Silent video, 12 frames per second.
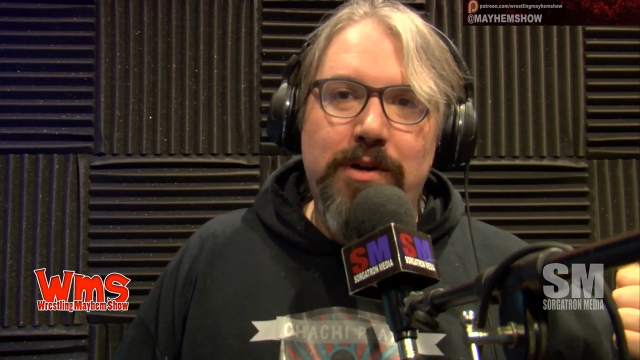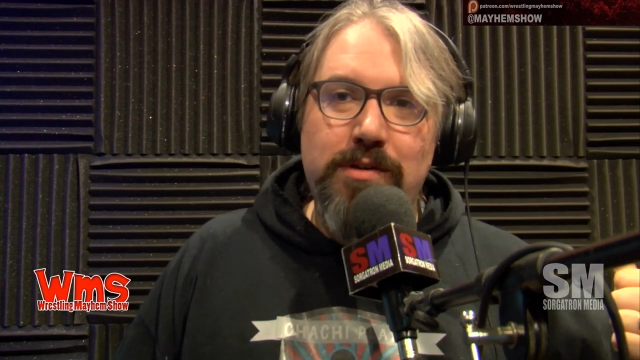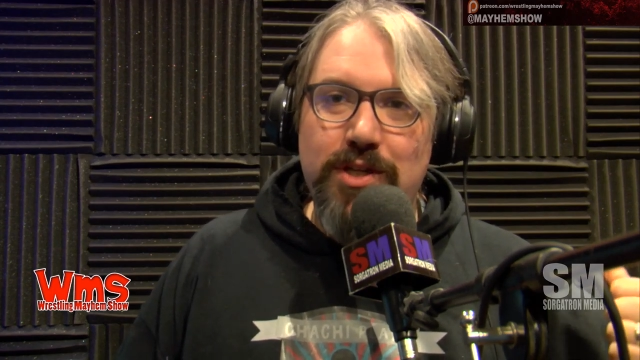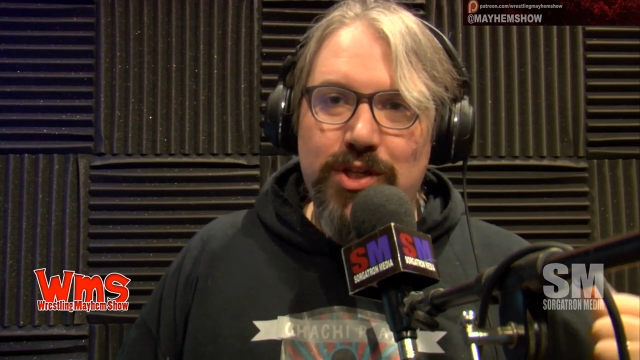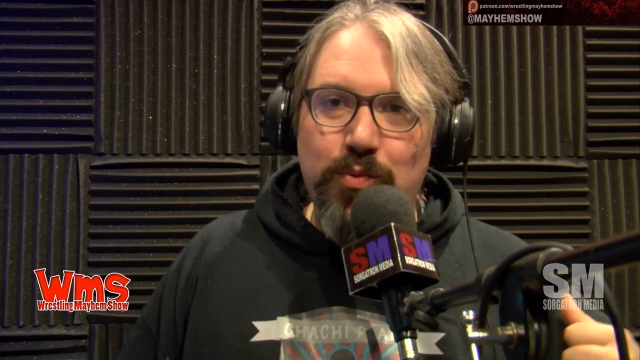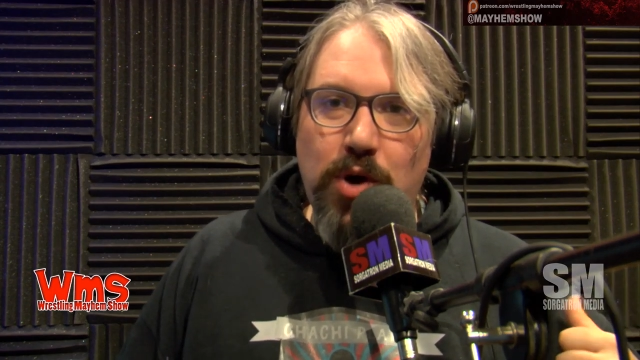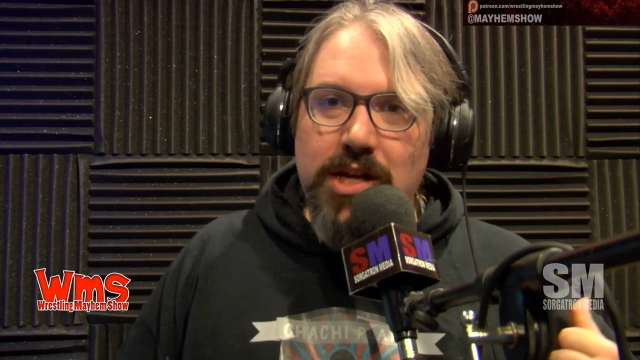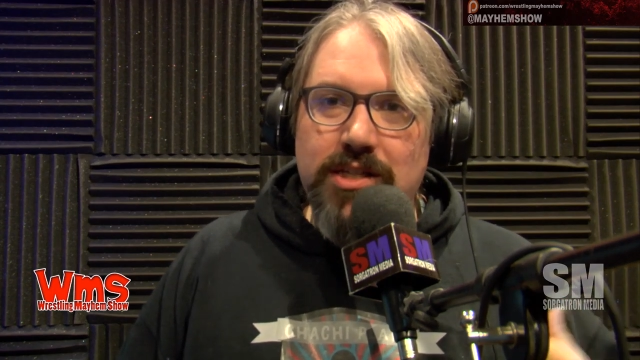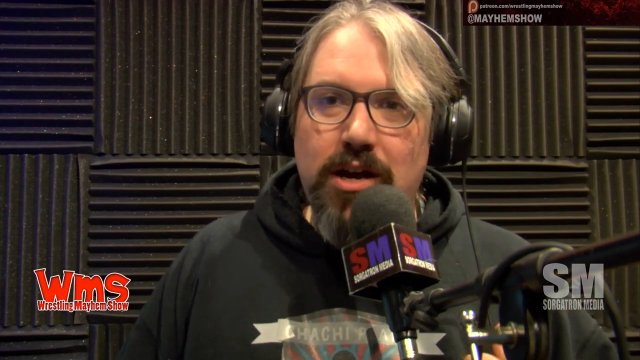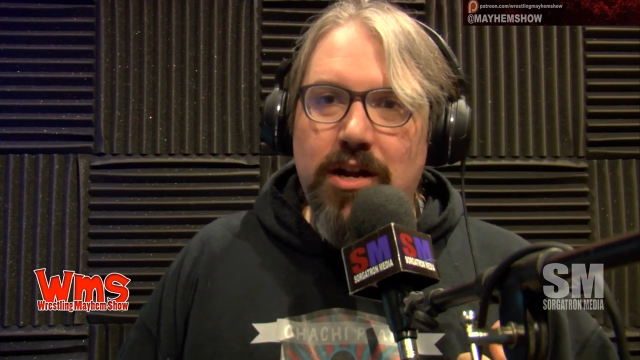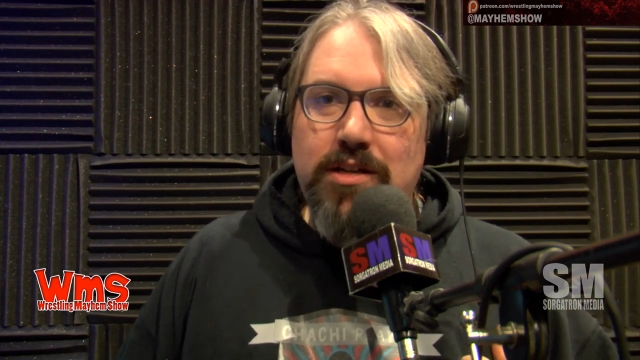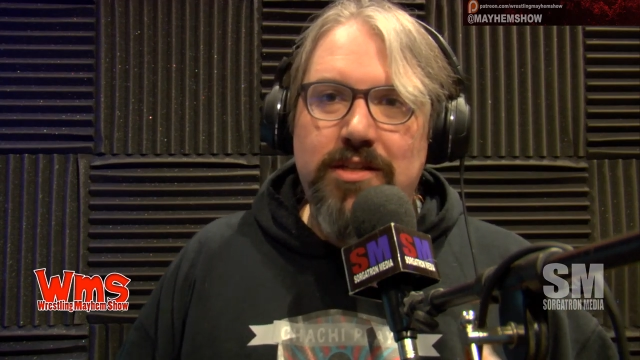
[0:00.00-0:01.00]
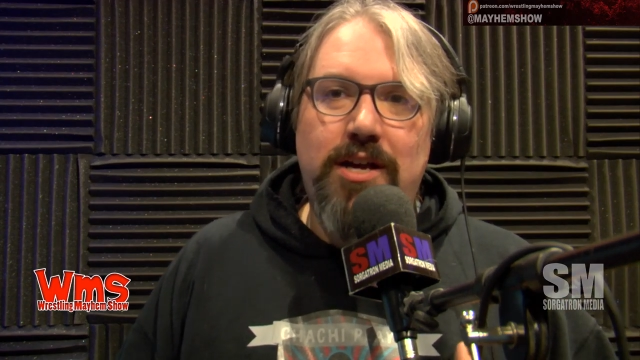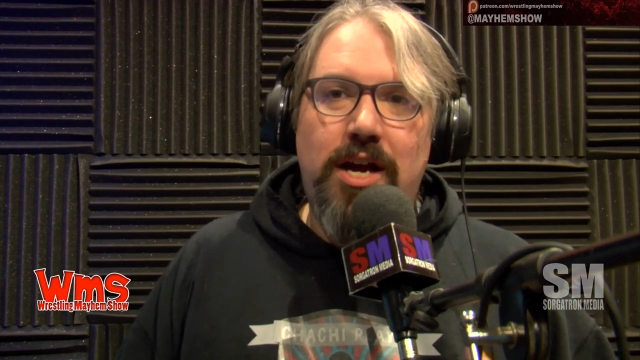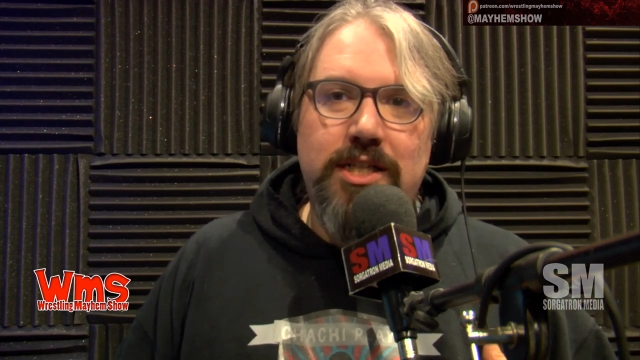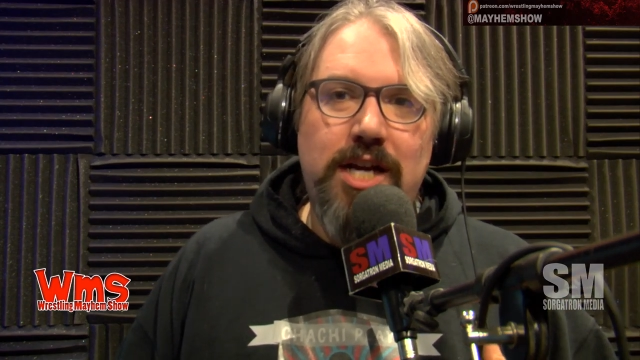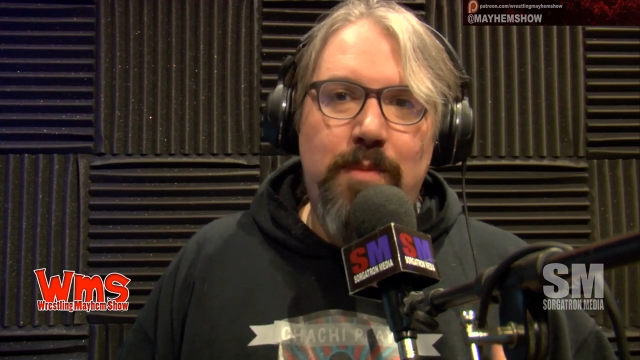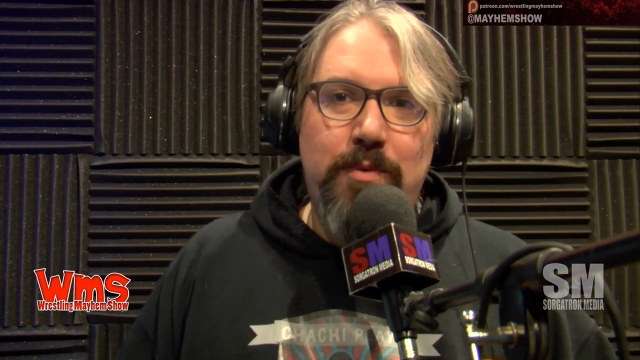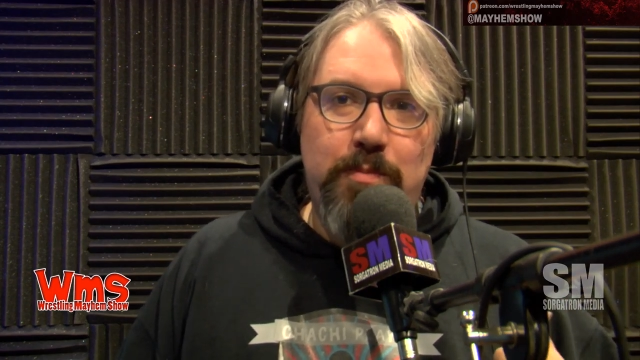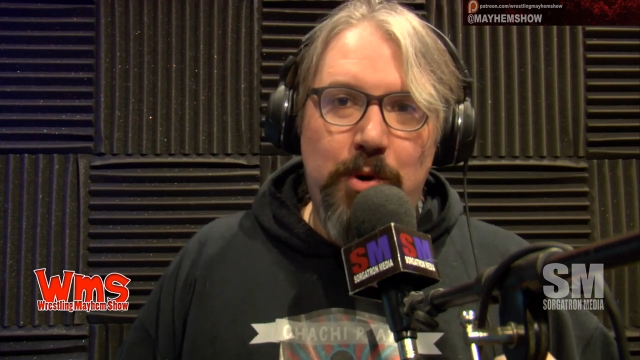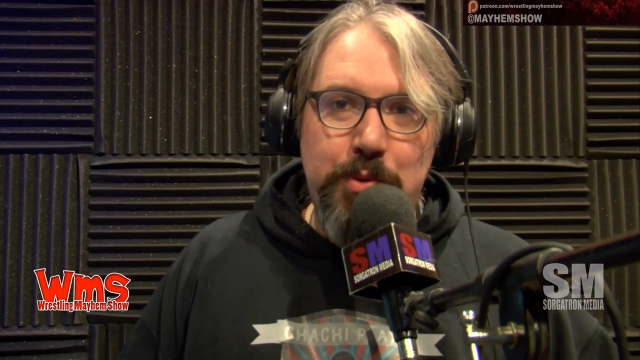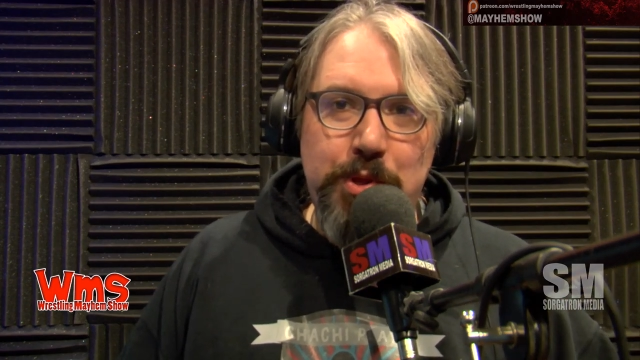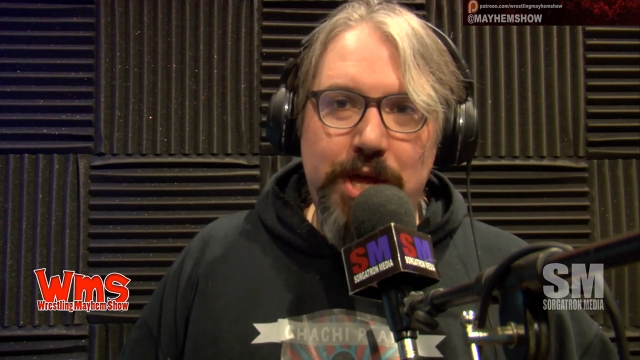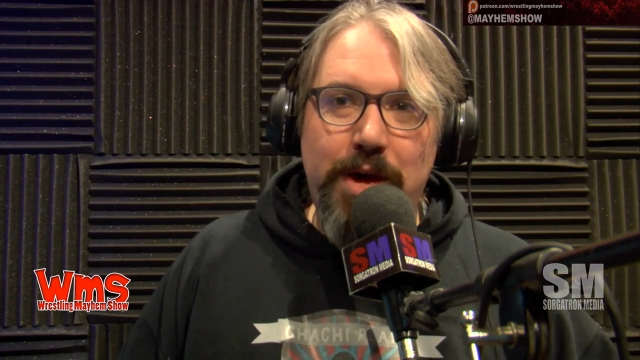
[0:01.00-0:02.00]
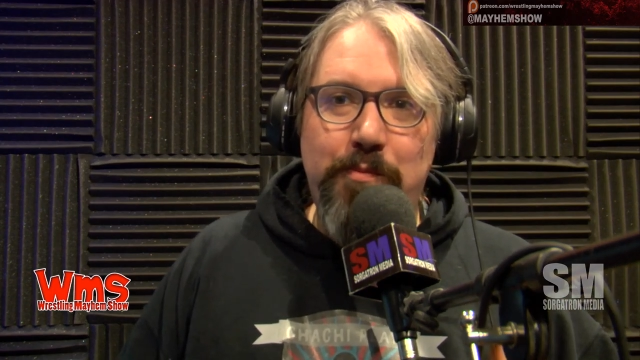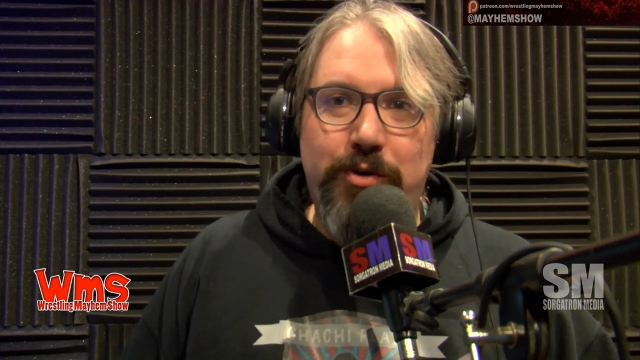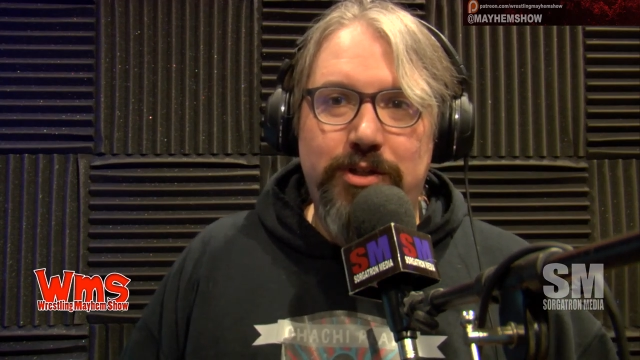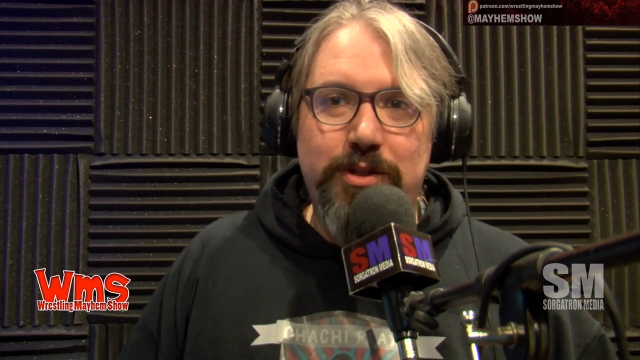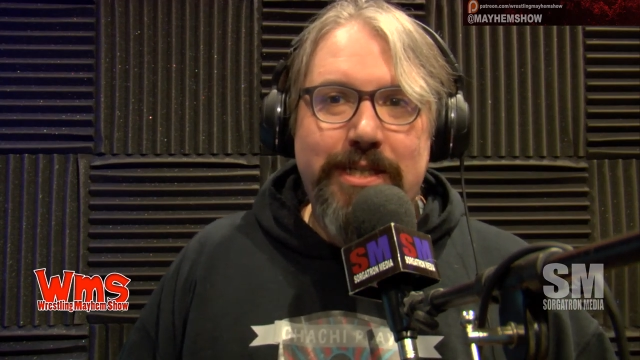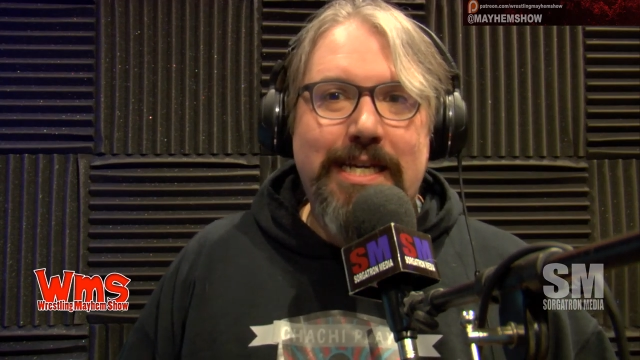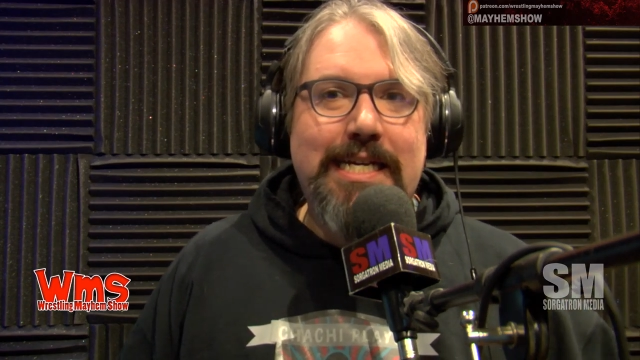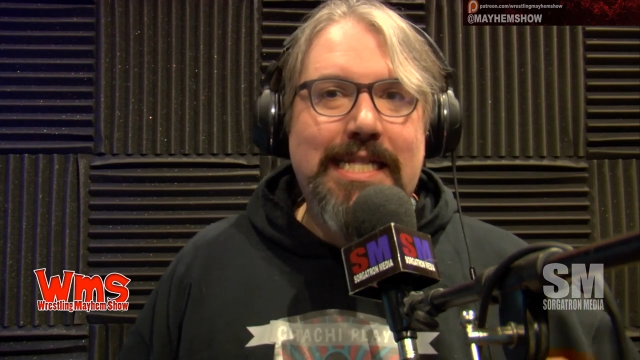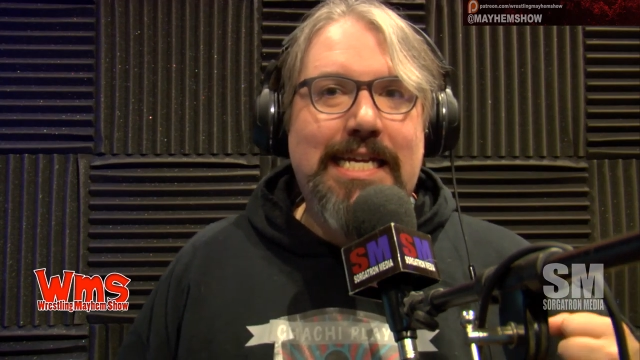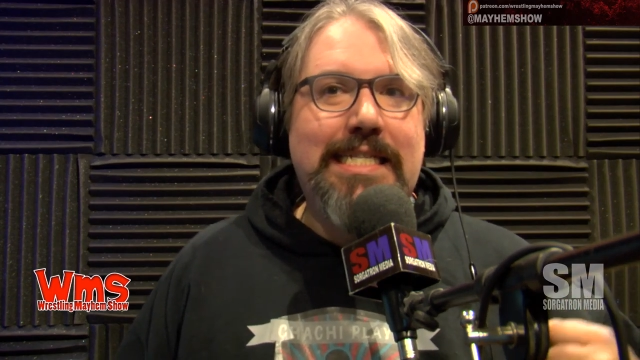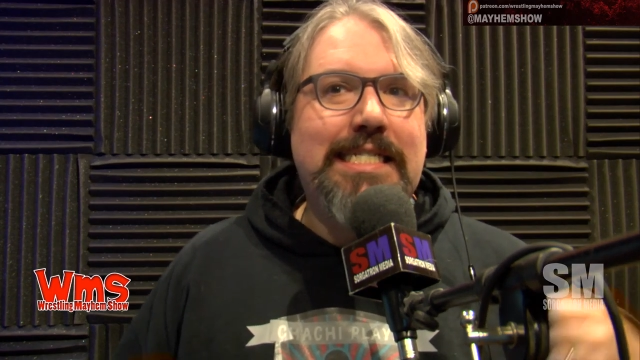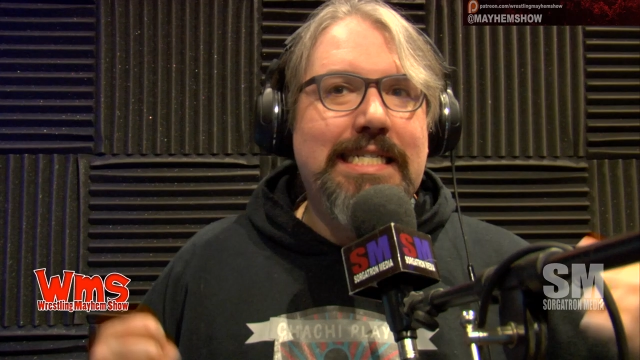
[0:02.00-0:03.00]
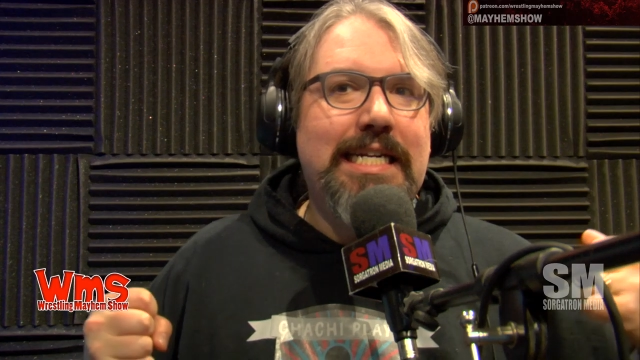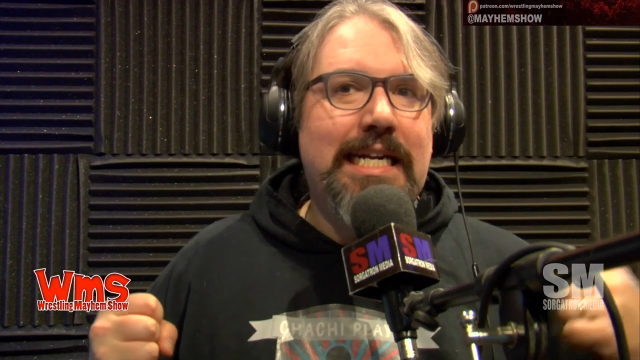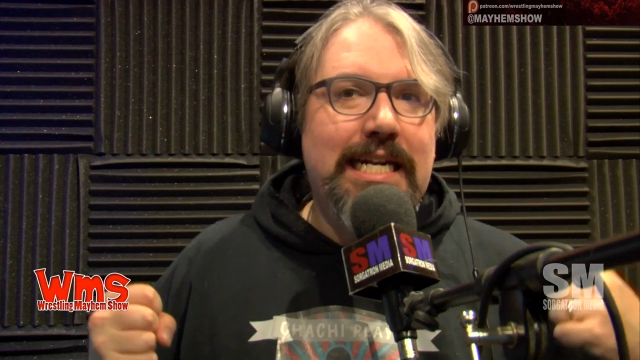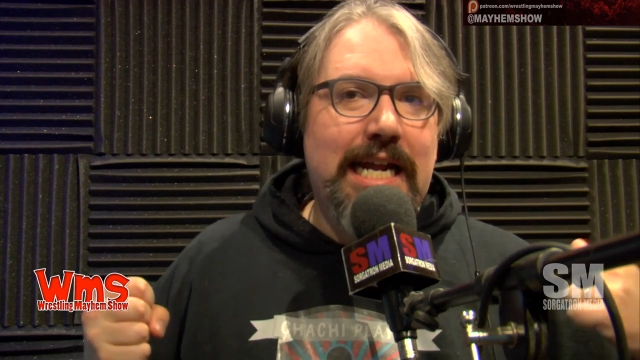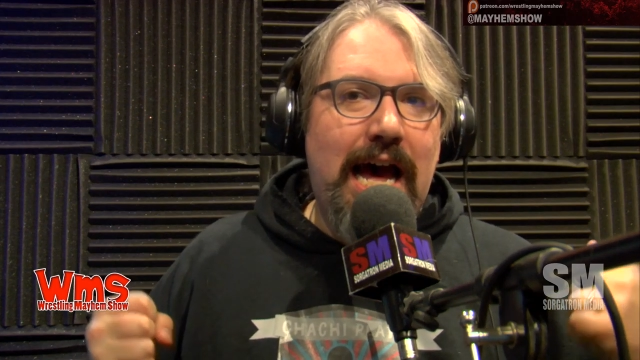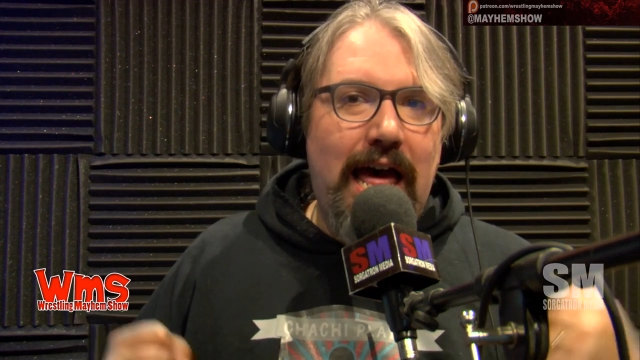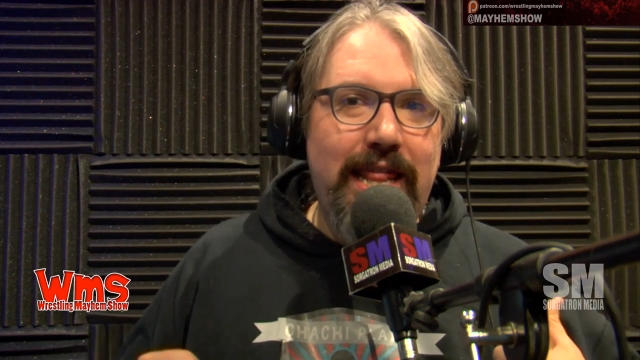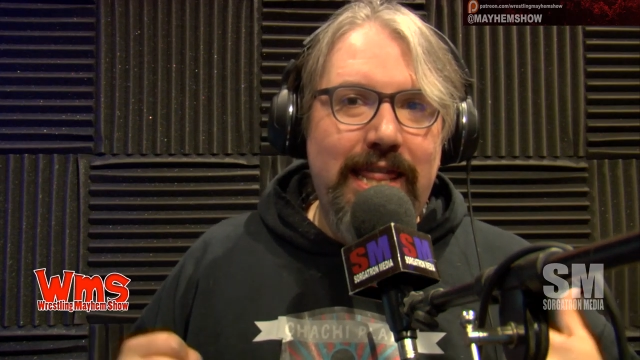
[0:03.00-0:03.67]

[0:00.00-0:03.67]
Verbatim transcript: there's a swanton on on top of both of them, which looks like they did not.